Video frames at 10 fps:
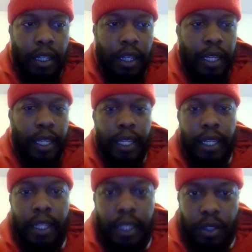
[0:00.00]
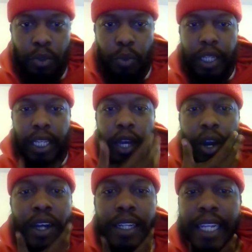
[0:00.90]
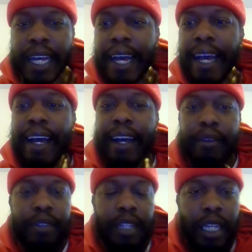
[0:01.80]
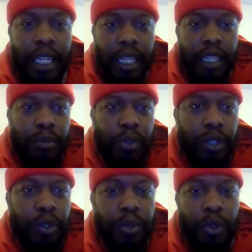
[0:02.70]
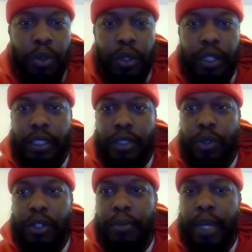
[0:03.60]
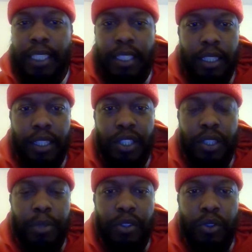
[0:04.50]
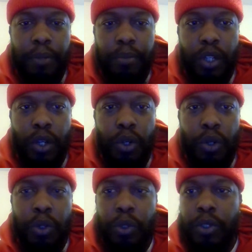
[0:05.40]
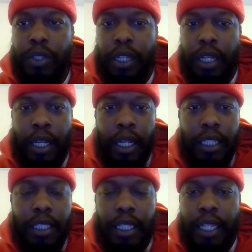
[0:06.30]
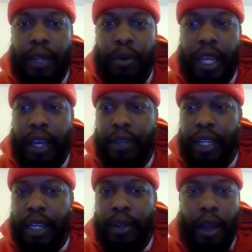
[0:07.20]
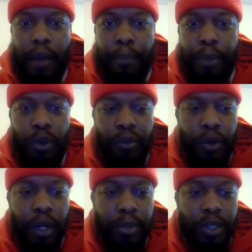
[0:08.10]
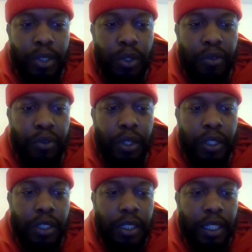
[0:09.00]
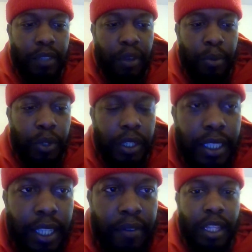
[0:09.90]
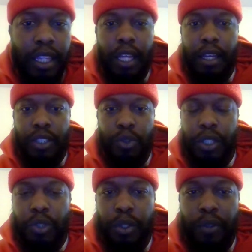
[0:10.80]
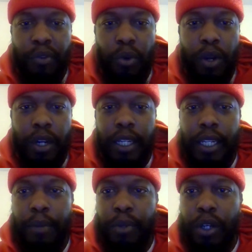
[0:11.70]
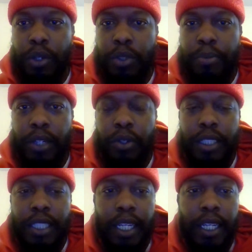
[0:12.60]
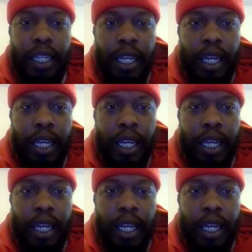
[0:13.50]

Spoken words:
And we are live. Good morning, crypto warriors, and welcome back to the Gentlemen of Crypto. Today we have a beautiful episode for you. It's February 7th, 2024, and I'm your host, Bitcoin Zay,